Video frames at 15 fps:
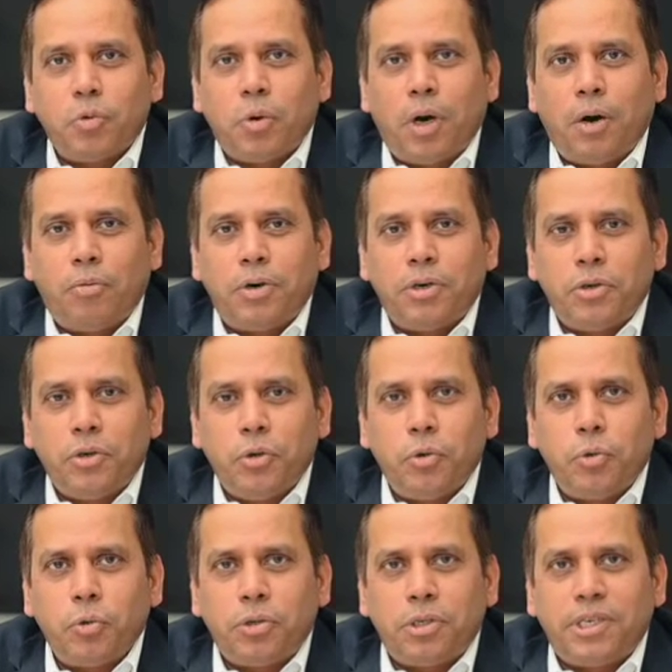to our
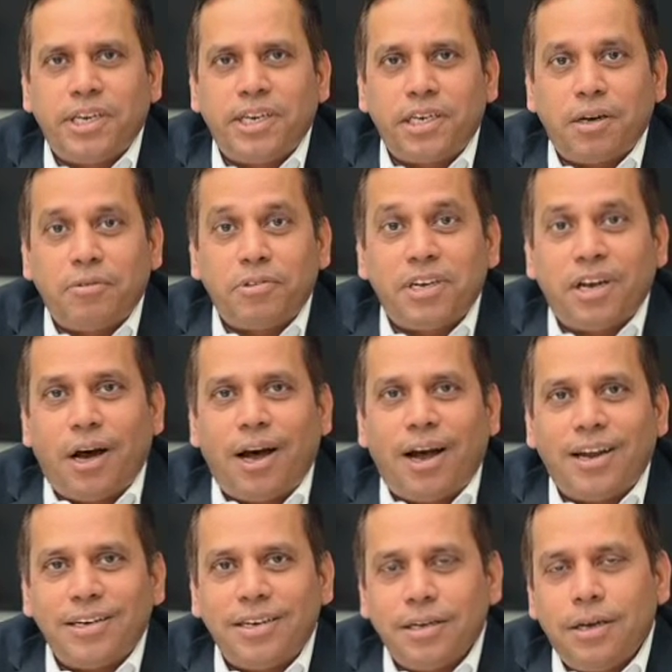new
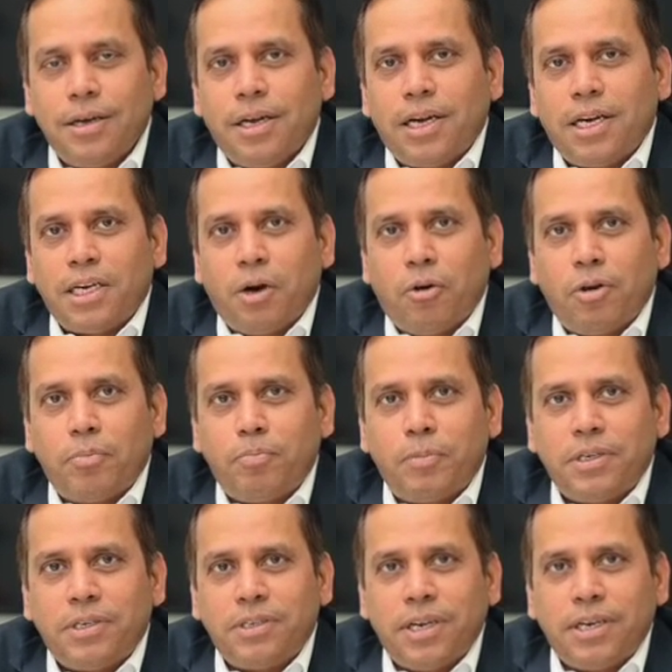state-of-the-art
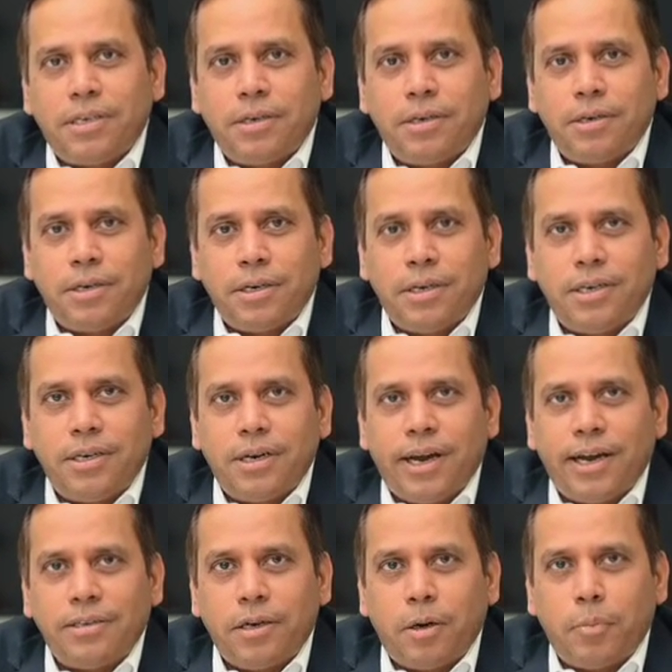development center here in
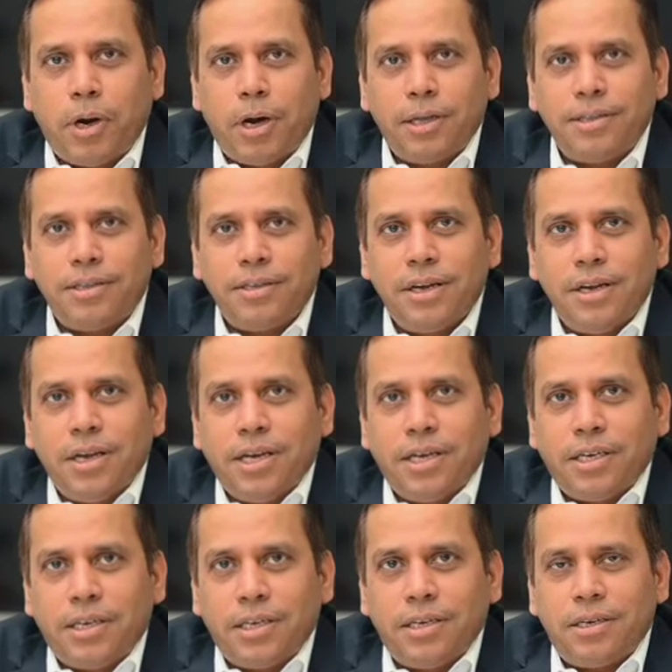Hyderabad.
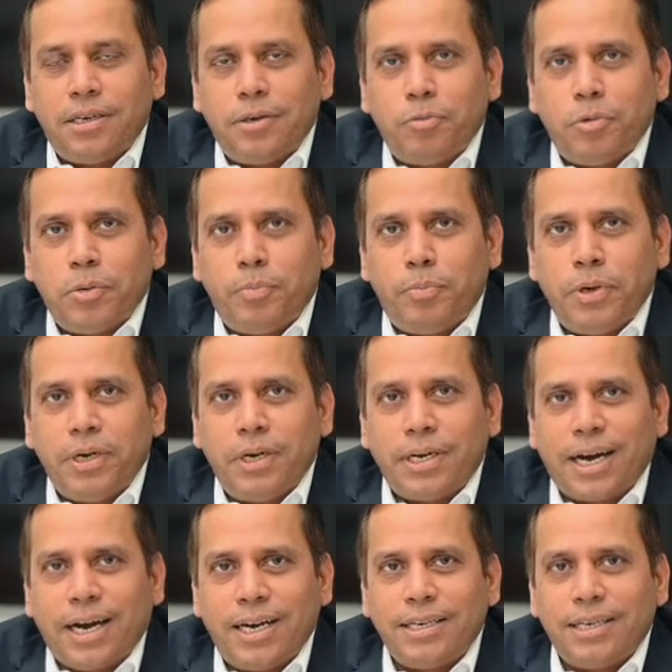Here we
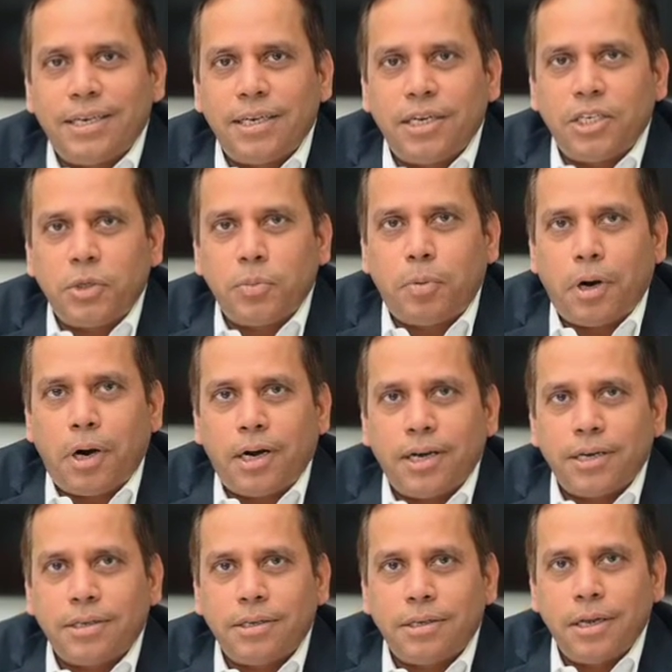build cutting-edge
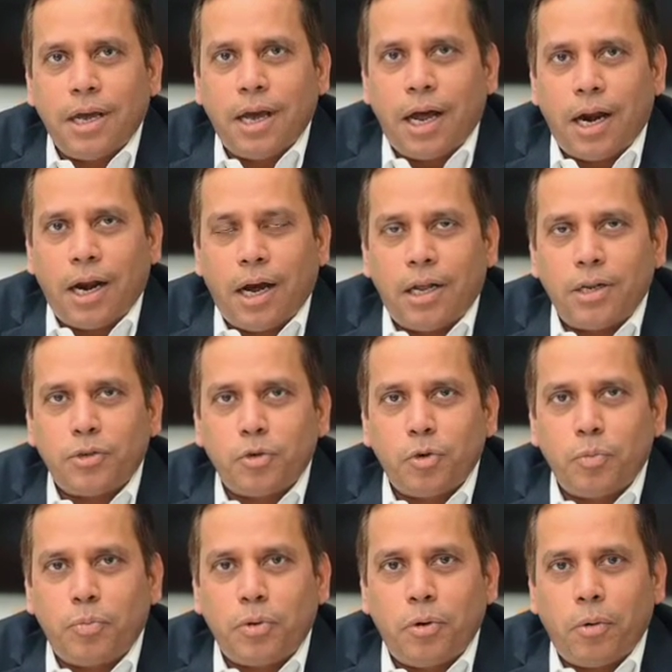products and
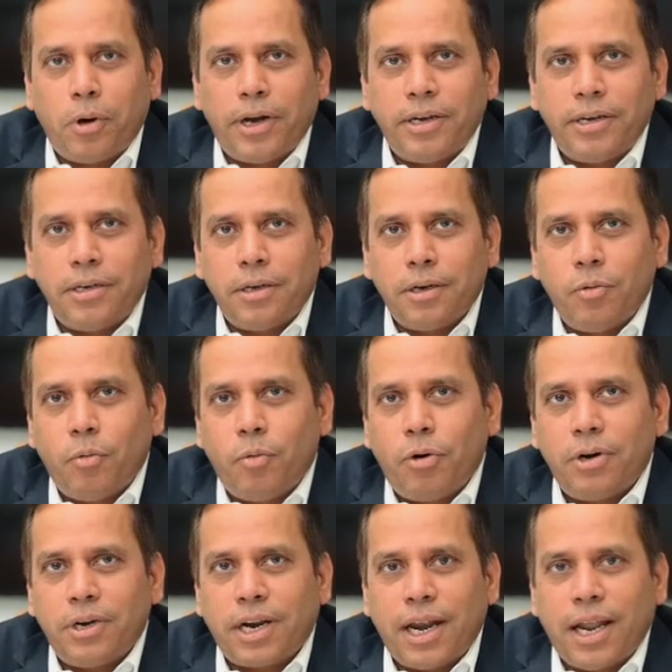also provide
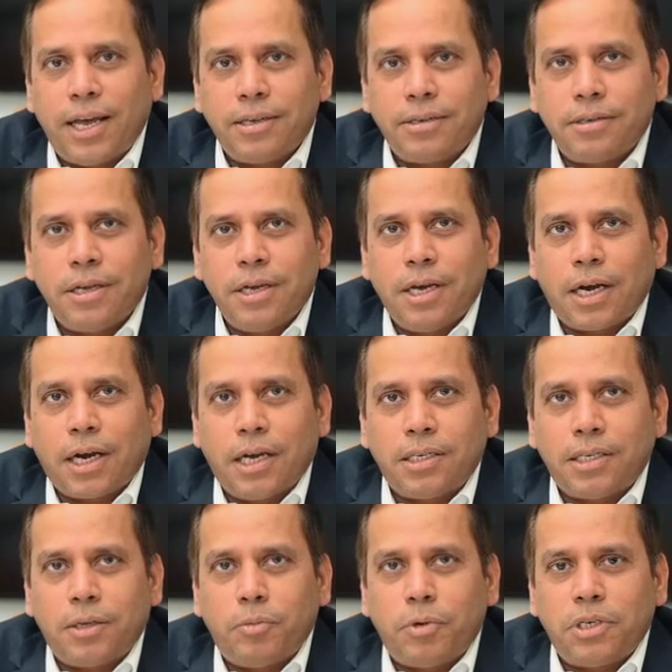world-class
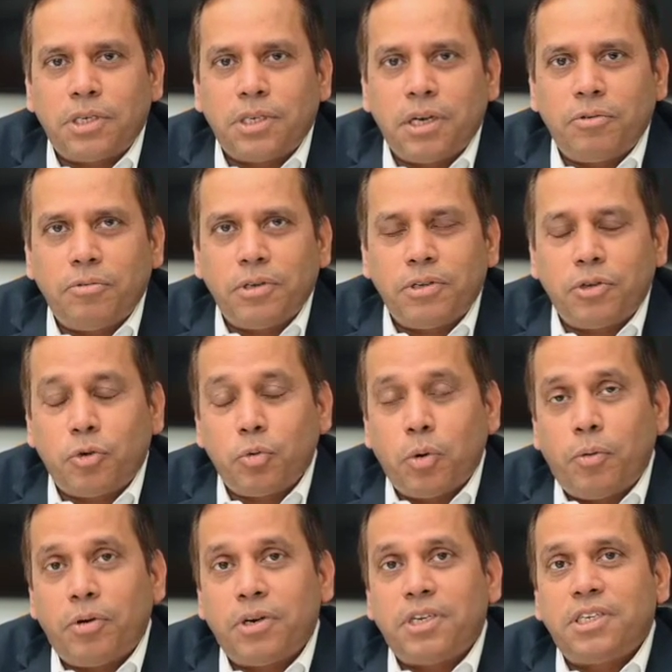customer service to
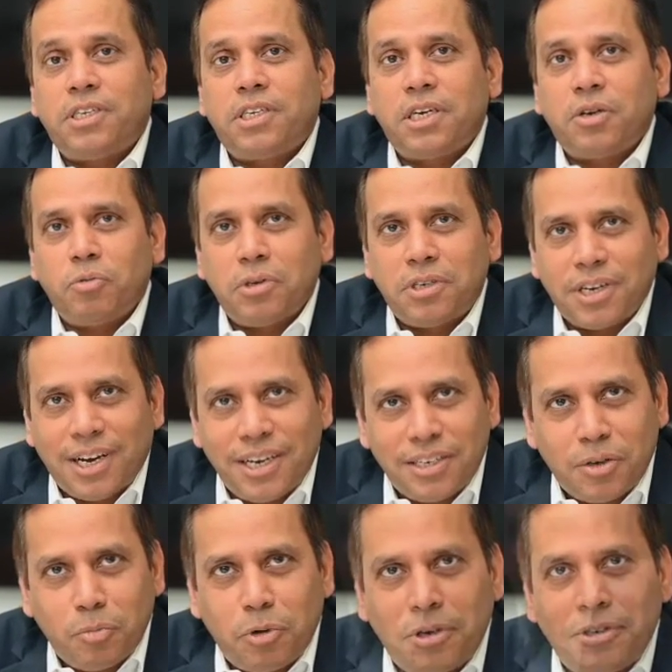our distinguished
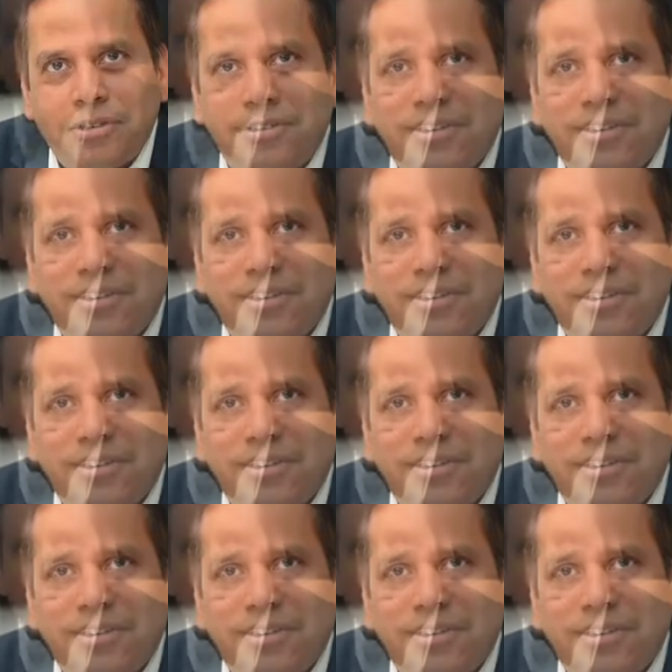customers.